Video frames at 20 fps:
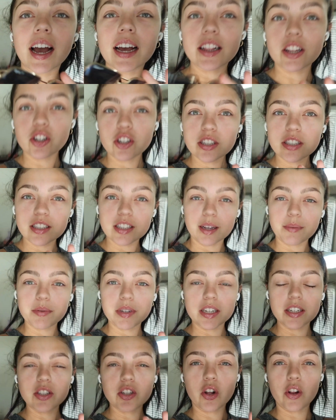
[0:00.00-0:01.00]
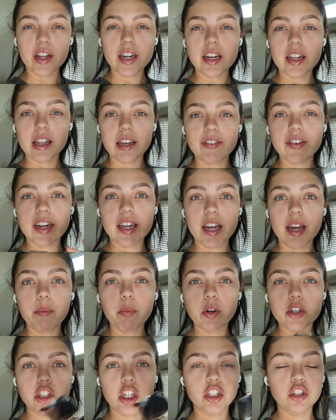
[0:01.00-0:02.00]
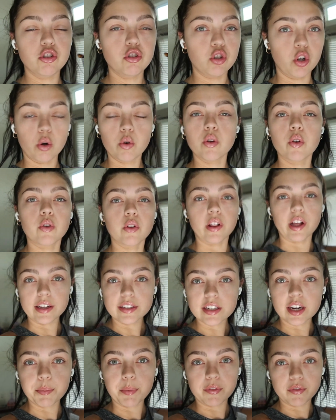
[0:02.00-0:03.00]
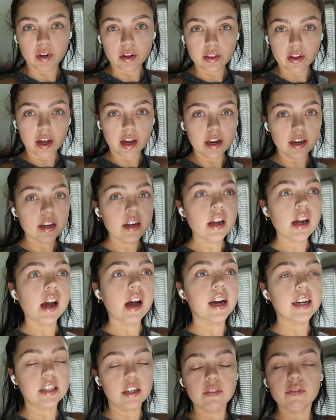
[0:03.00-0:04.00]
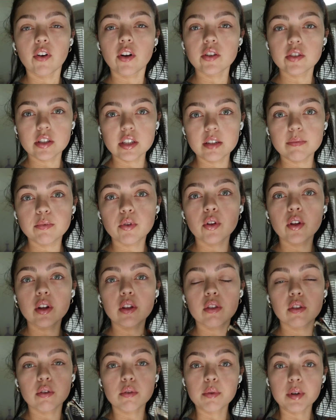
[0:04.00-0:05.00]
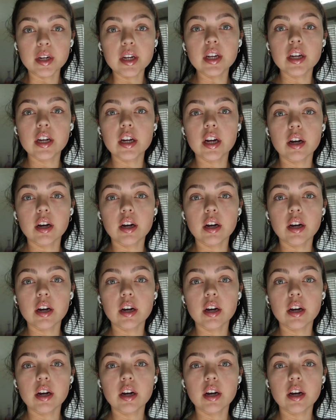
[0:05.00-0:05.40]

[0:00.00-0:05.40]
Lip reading: I literally slept in till like 11 a.m., which I don't know the last time I've done that. I didn't fall asleep till like 3.